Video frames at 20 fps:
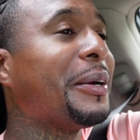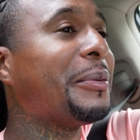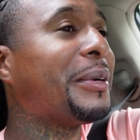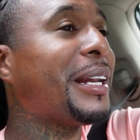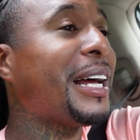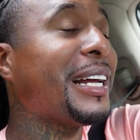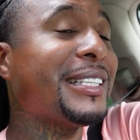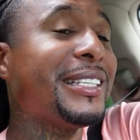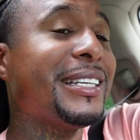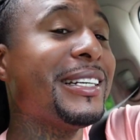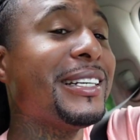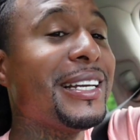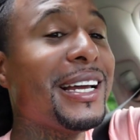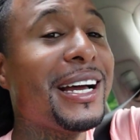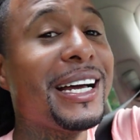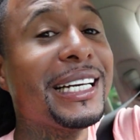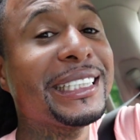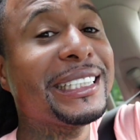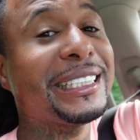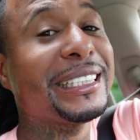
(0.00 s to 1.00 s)
When I tell
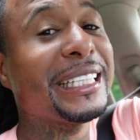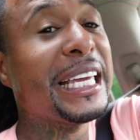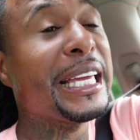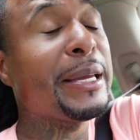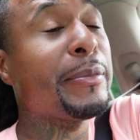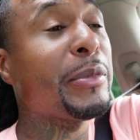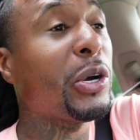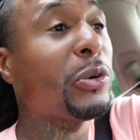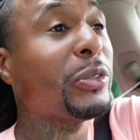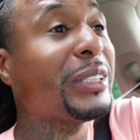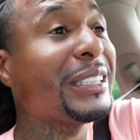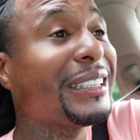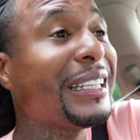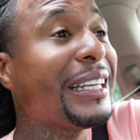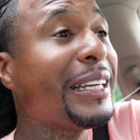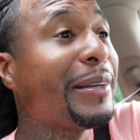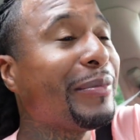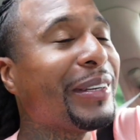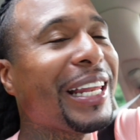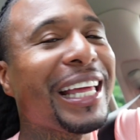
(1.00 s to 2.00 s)
y'all it's team no
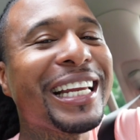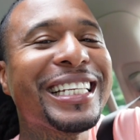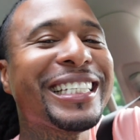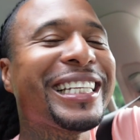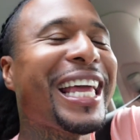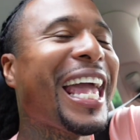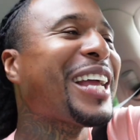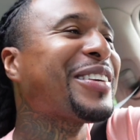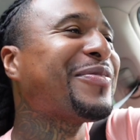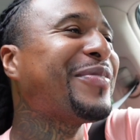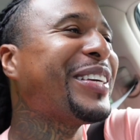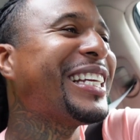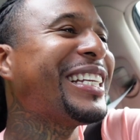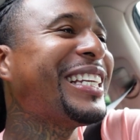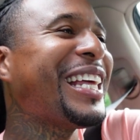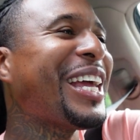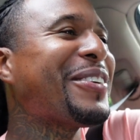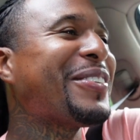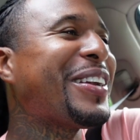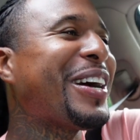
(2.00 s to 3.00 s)
sleep, they just asked me
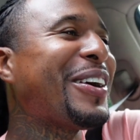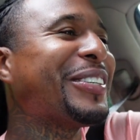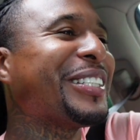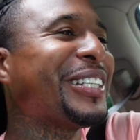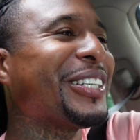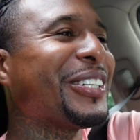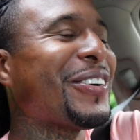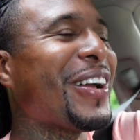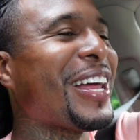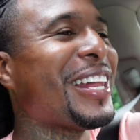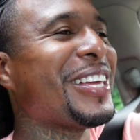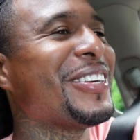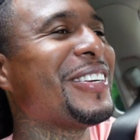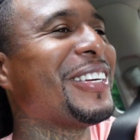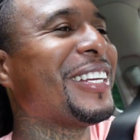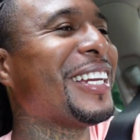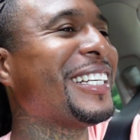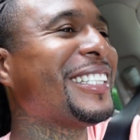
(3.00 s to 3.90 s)
today when I was in the credit union.